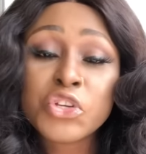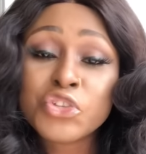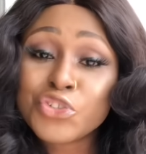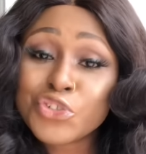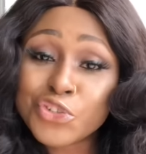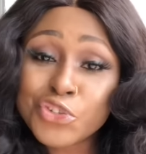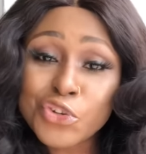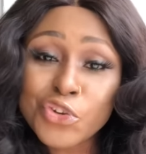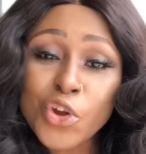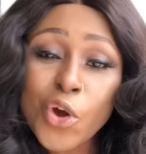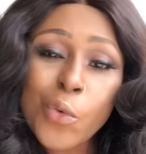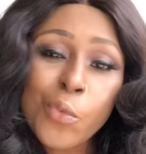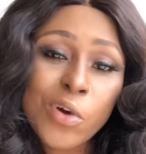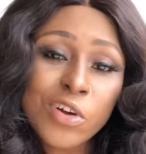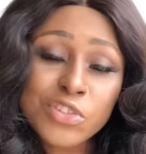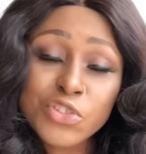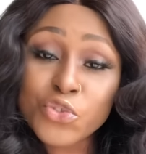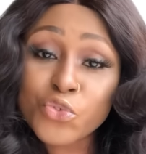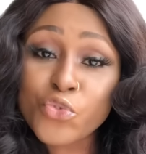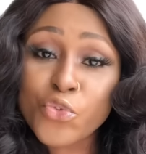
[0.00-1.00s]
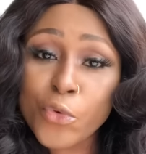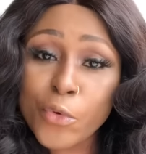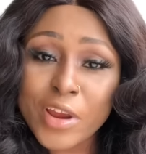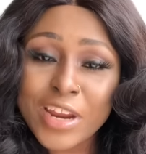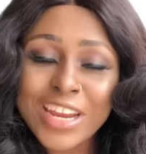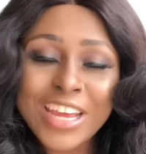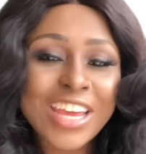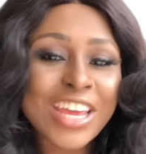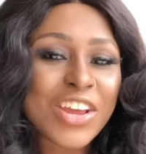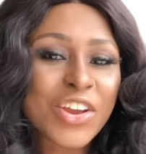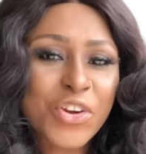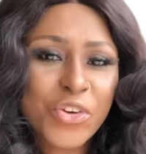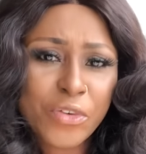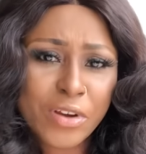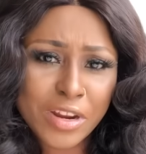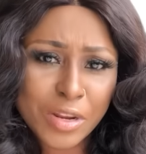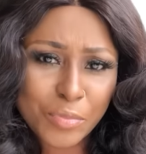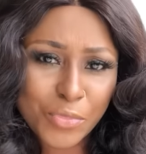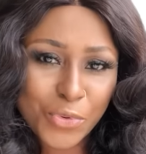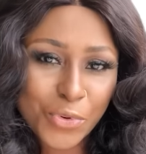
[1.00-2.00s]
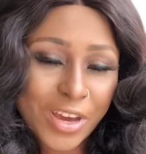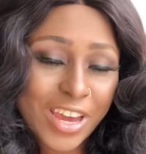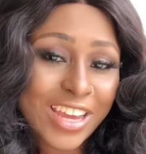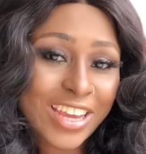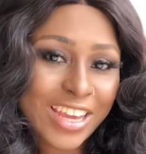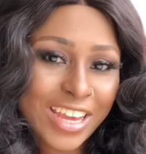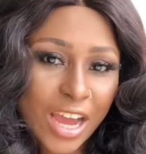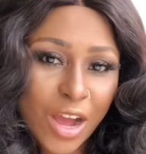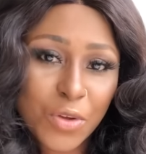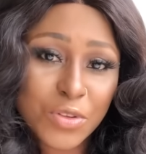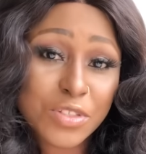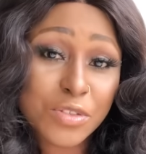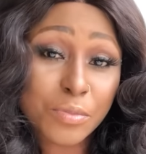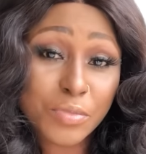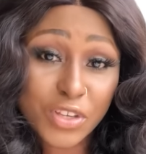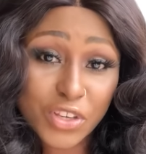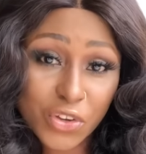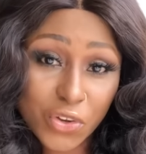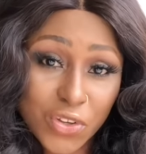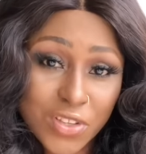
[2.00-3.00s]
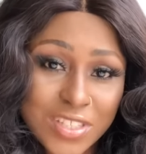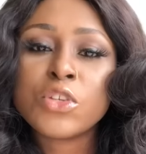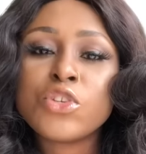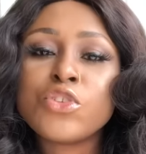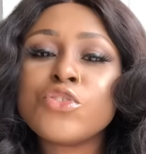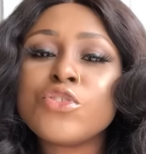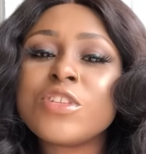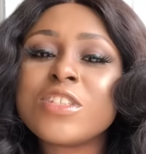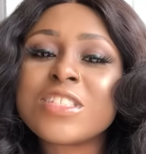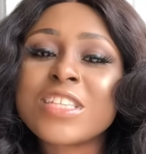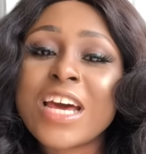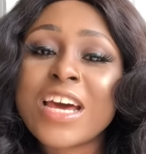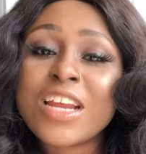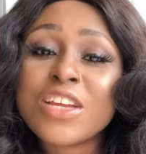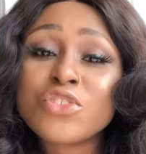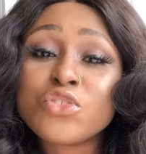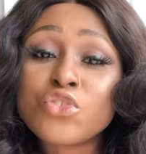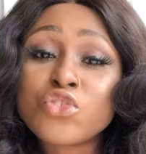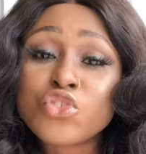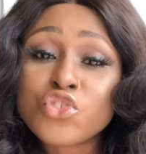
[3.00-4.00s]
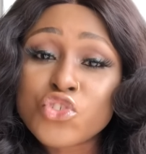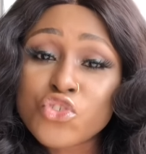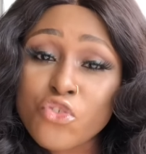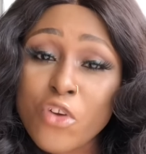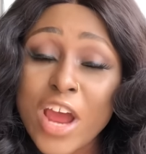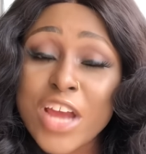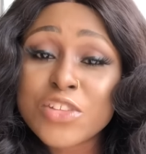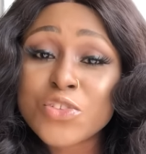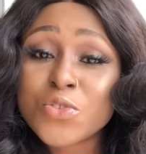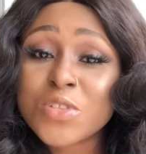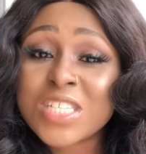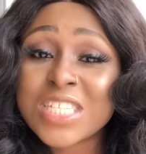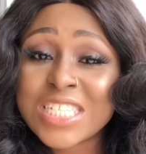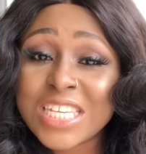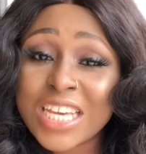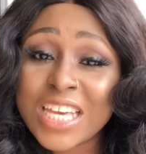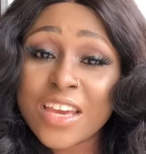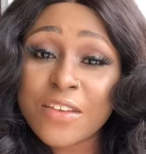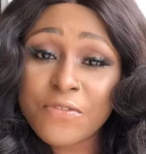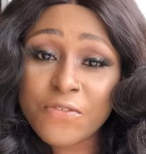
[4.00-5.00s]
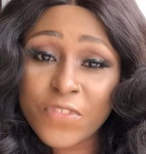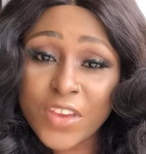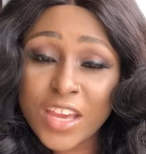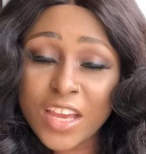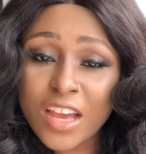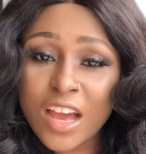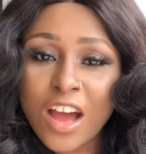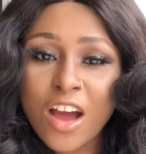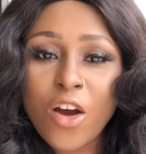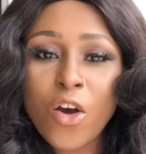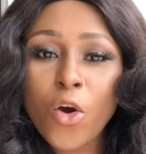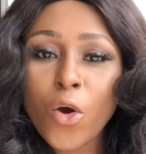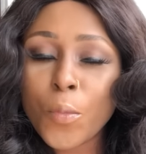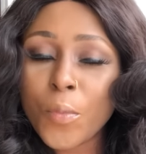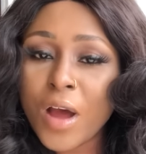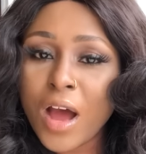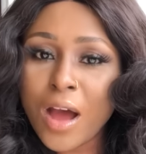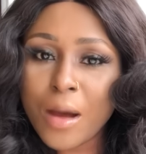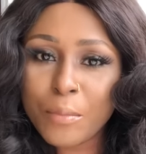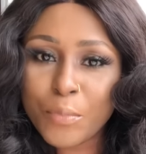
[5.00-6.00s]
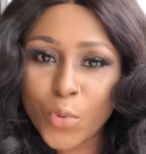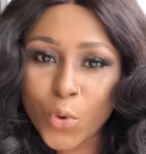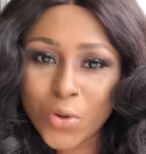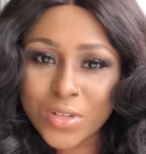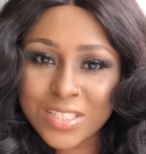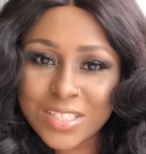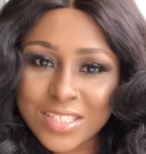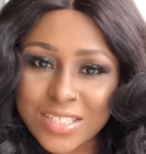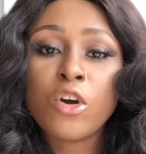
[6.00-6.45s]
You do not want to ruin incredible encounter because you decided to try to stick a finger up her butt